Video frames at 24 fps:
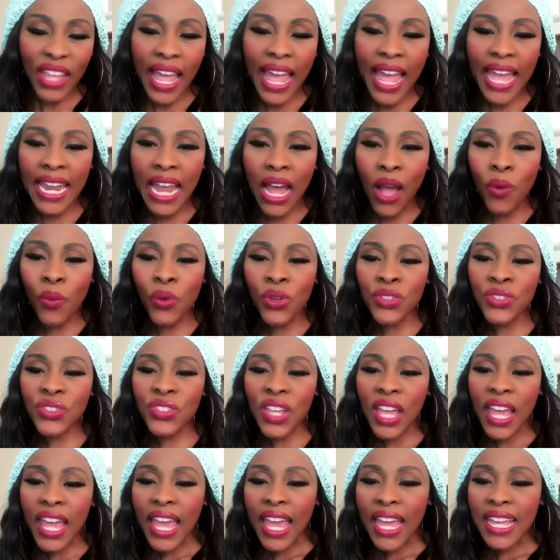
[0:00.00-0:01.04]
and I was
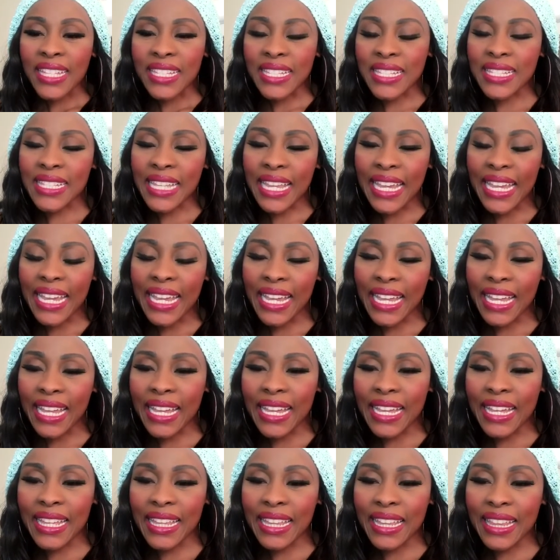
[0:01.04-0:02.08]

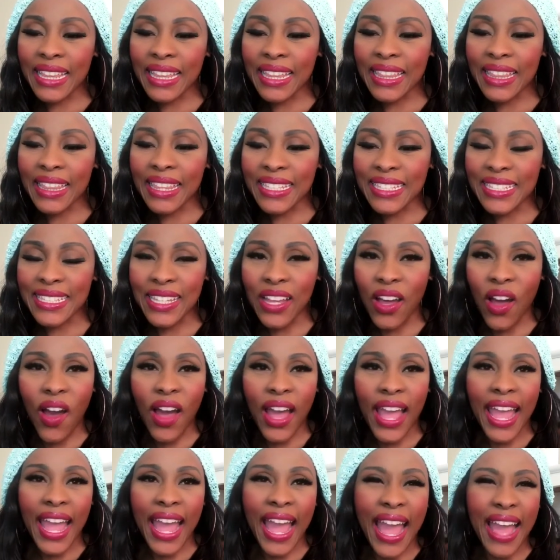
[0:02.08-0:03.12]
seeing this
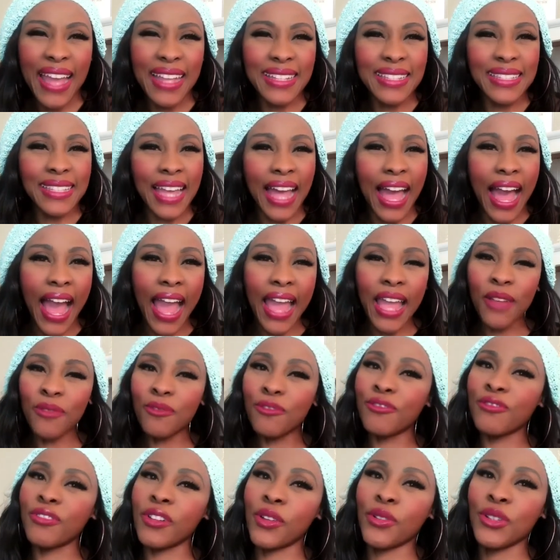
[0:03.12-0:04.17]
guy, and I am
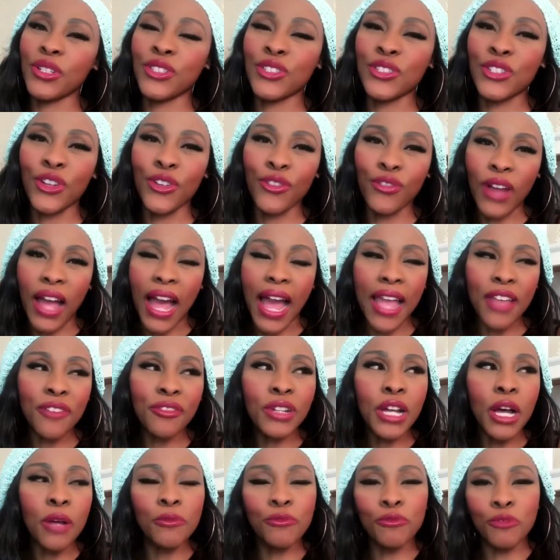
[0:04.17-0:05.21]
very sort of, I've
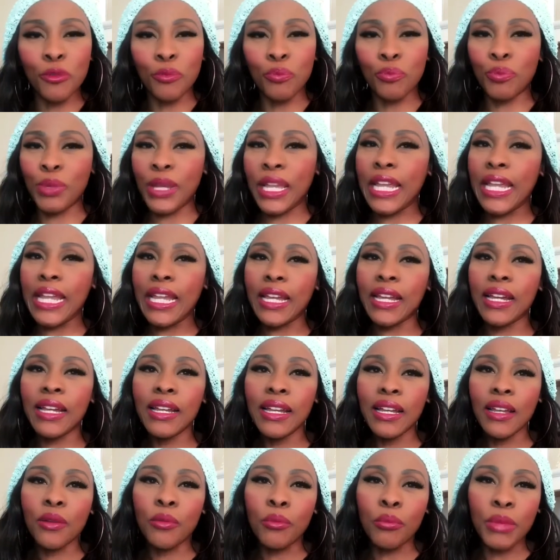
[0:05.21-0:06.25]
come from being
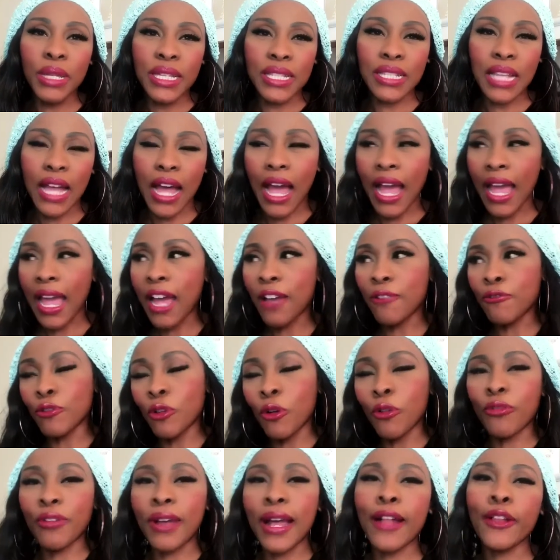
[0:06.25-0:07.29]
Miss I have
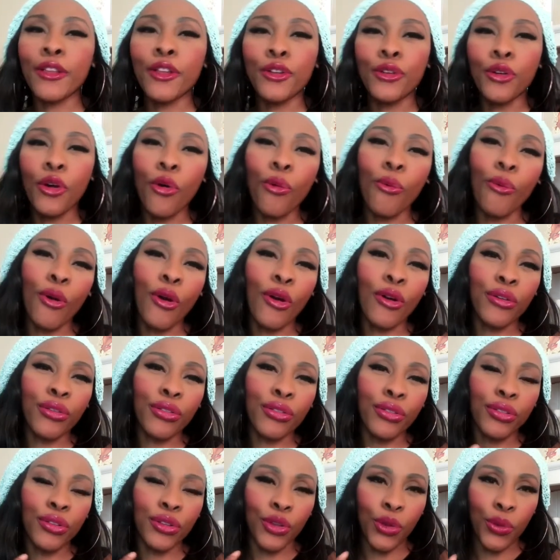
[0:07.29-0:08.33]
no value, no
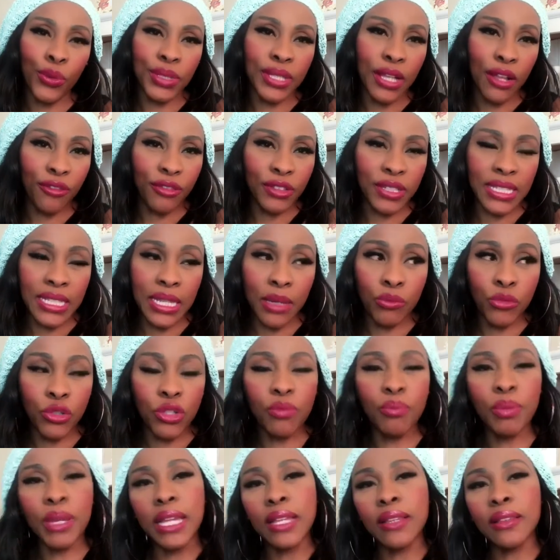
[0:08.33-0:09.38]
worth, no self-esteem,
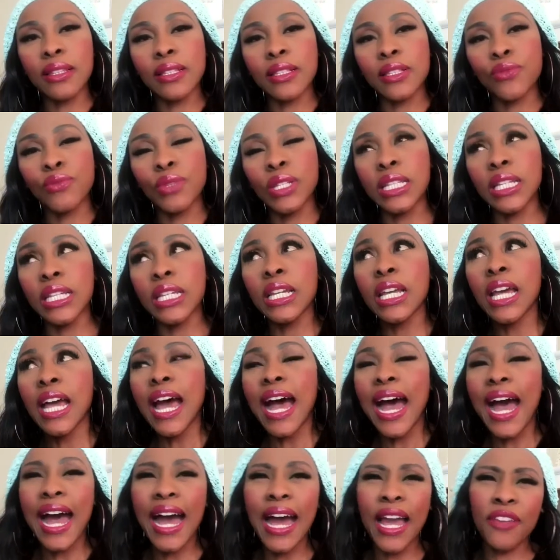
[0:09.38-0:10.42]
to being this really
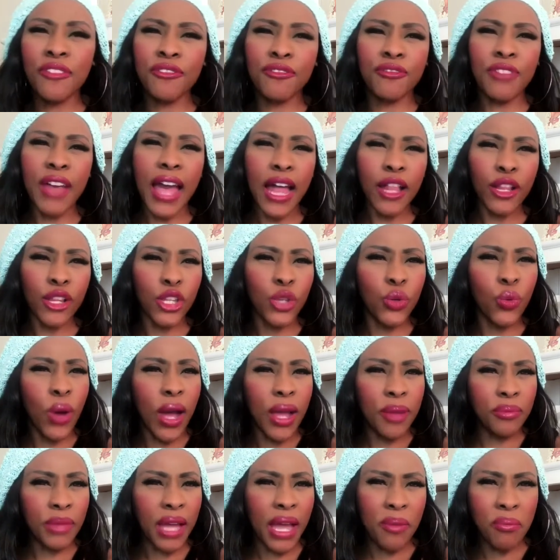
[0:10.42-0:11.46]
high value.
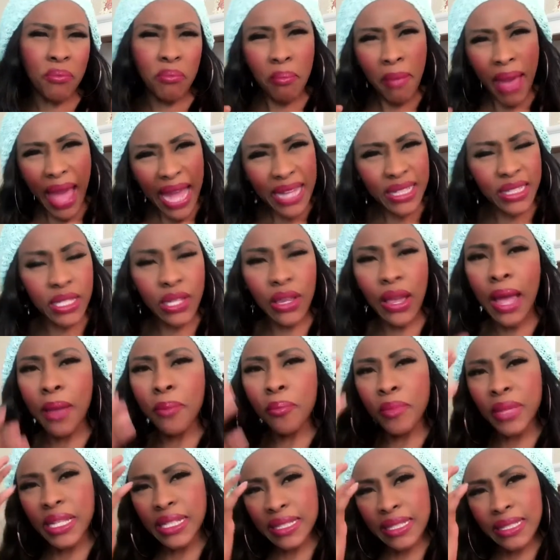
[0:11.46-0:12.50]
I matter, I
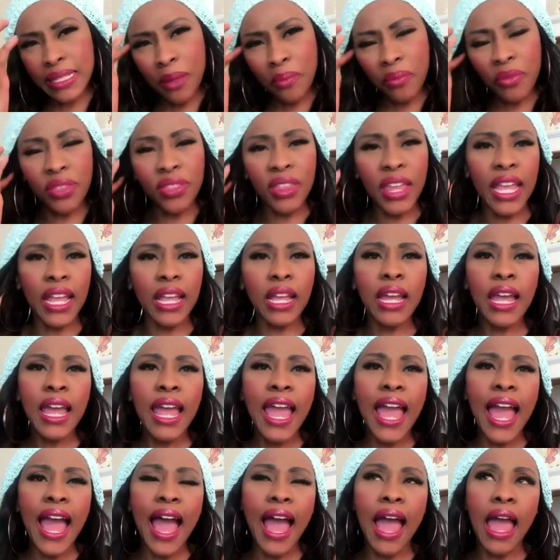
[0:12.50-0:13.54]
mean something,
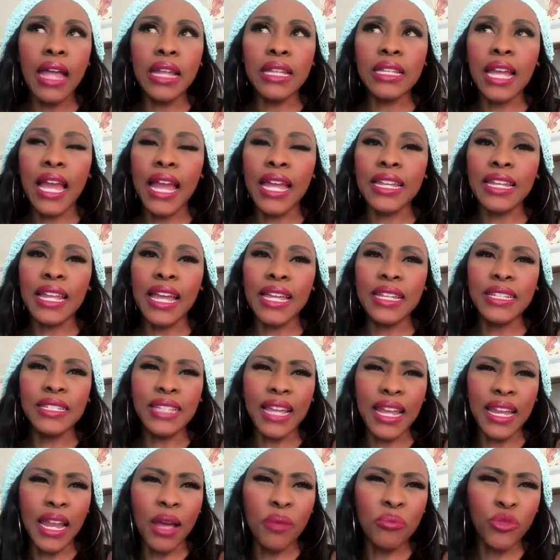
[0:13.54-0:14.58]

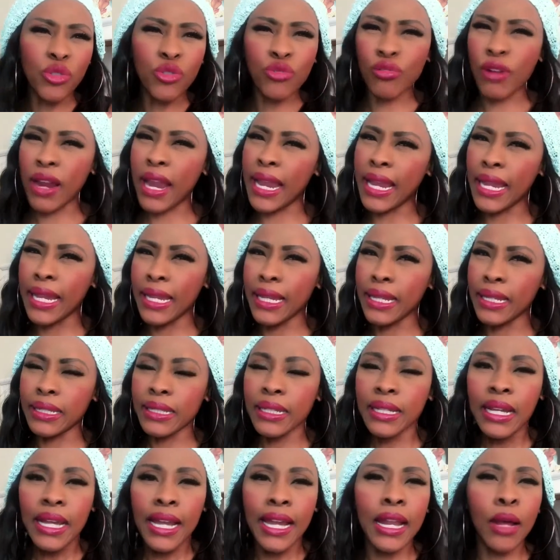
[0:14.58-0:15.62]
and I'm
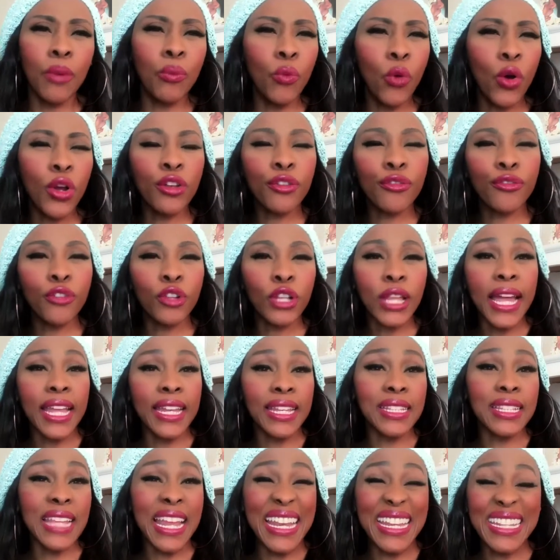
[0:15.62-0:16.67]
great and I'm wonderful,
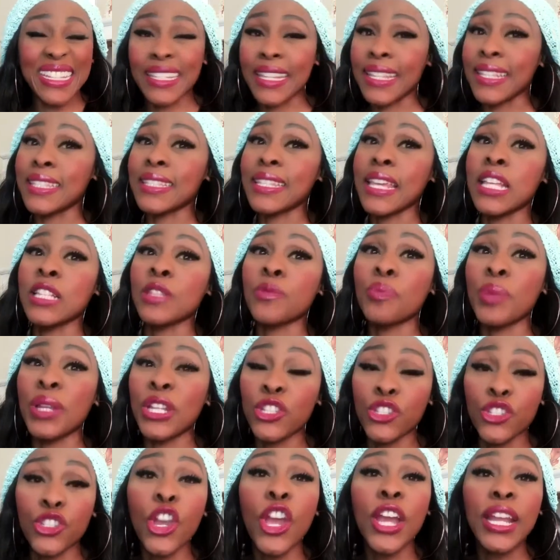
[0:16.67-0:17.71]
and it's been
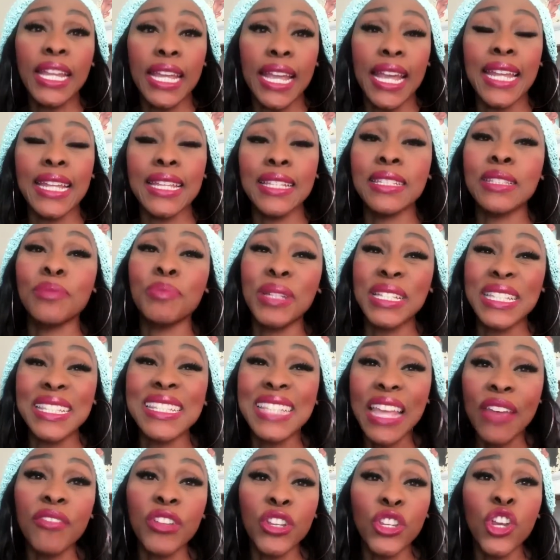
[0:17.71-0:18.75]
a journey, and it's been a
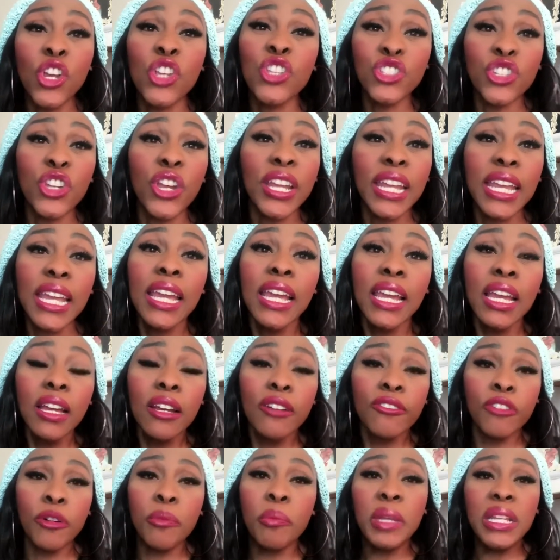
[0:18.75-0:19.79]
7-year journey
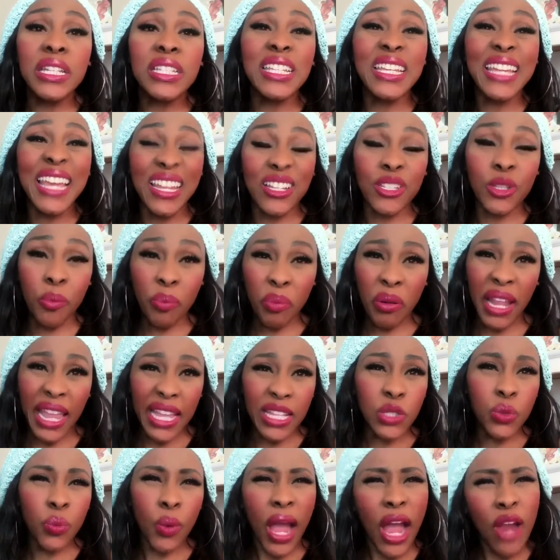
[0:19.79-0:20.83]
for me to get to a
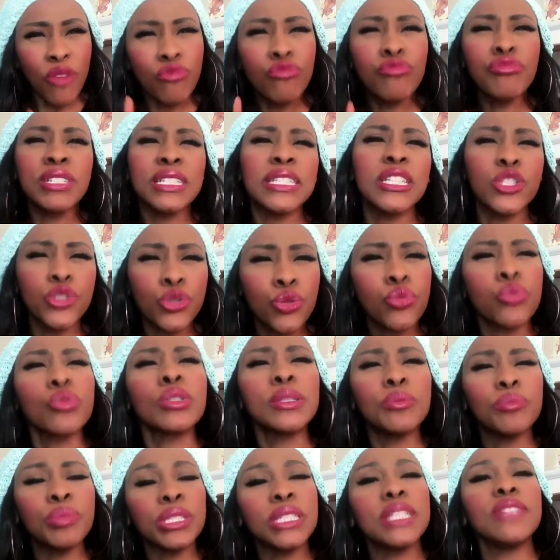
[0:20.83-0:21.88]
place where I really
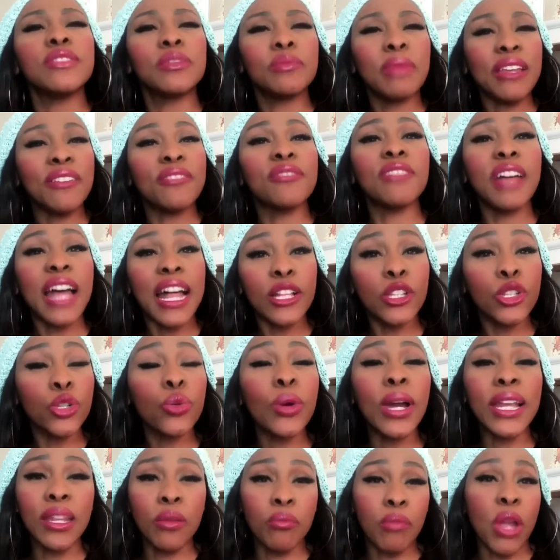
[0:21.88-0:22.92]
truly believe in my
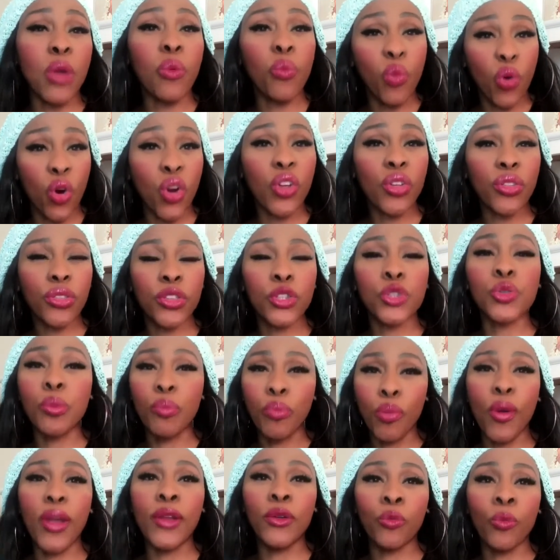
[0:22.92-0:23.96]
value and in my worth, to a
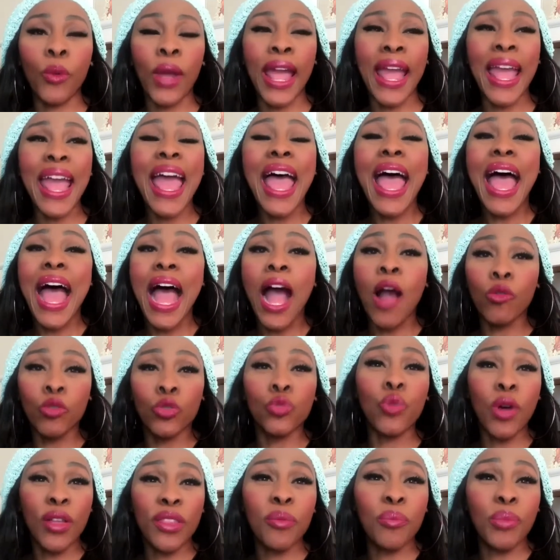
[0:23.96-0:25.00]
point where I
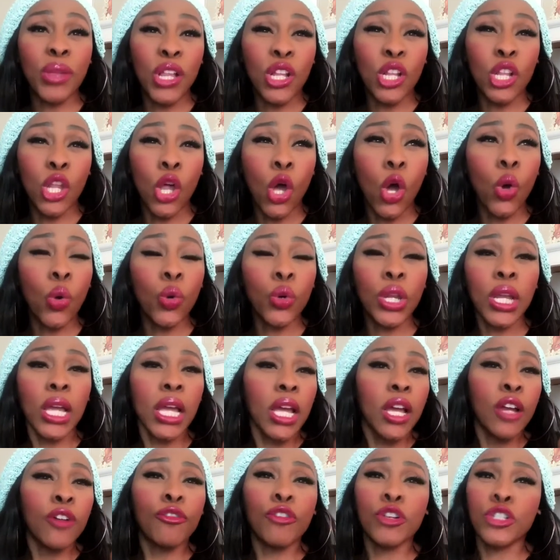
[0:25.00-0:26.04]
would rather be alone
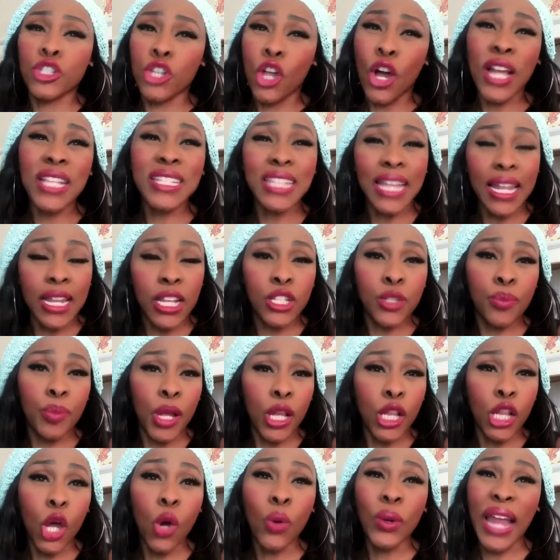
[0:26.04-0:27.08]
for as long as I need to be
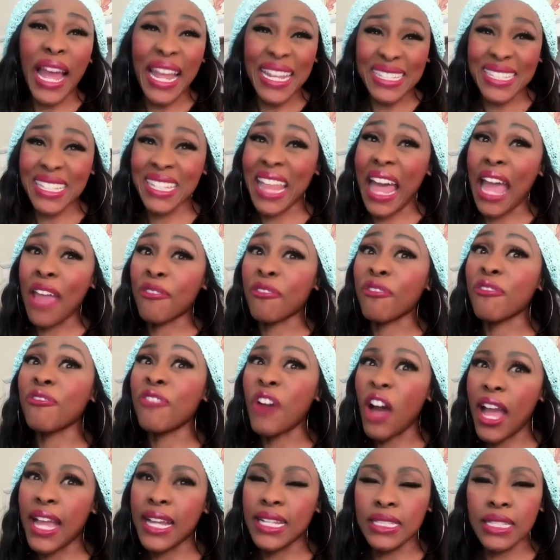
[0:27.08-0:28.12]
alone until I
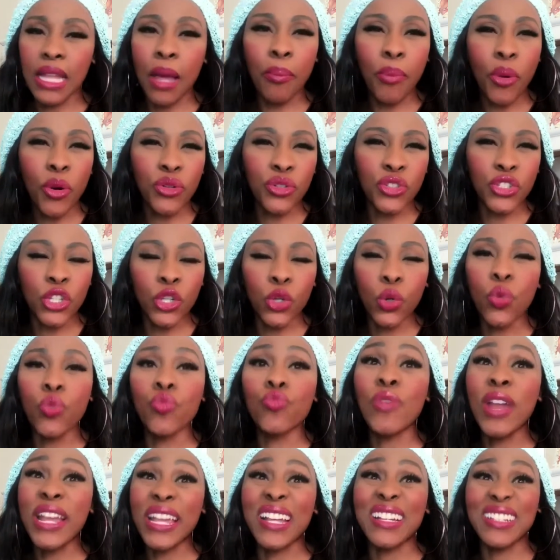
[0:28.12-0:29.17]
find that person who
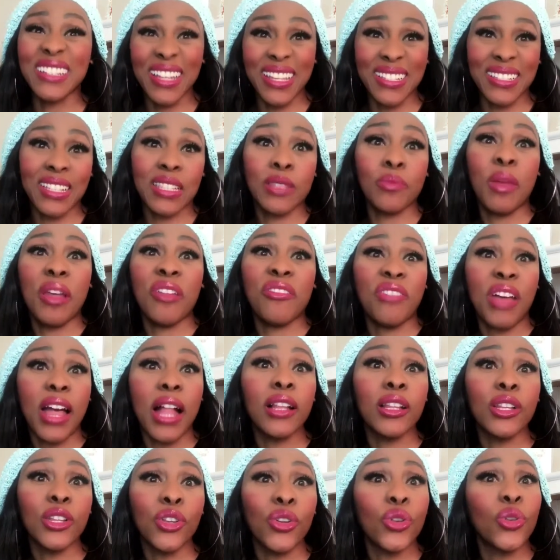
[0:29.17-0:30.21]
recognizes my
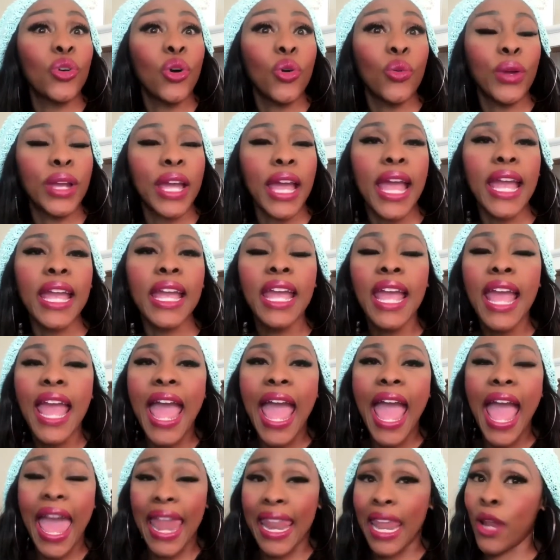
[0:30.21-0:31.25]
value, okay?
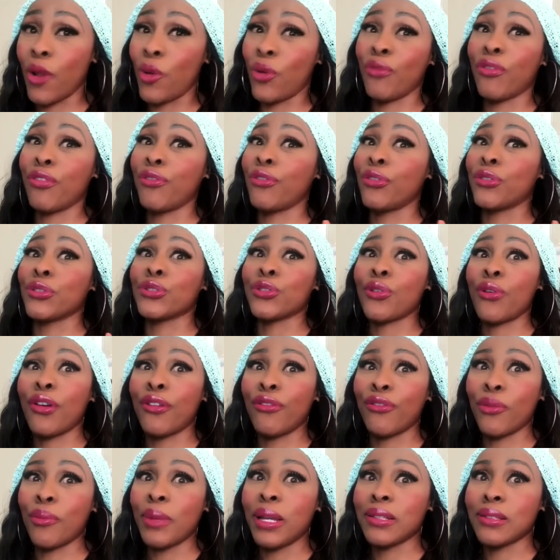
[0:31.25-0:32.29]
And I don't even feel sorry
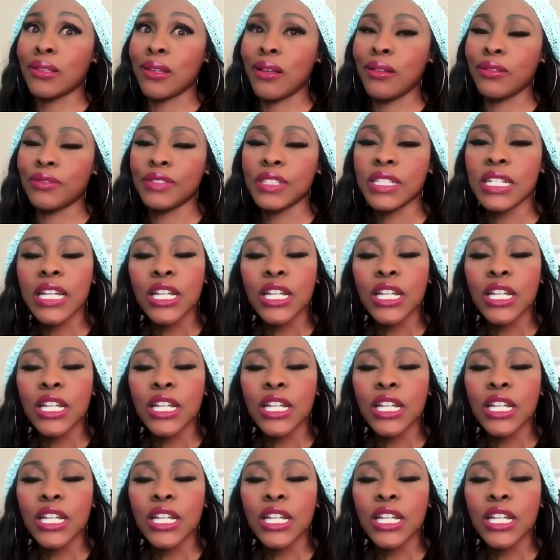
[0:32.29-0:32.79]
for myself.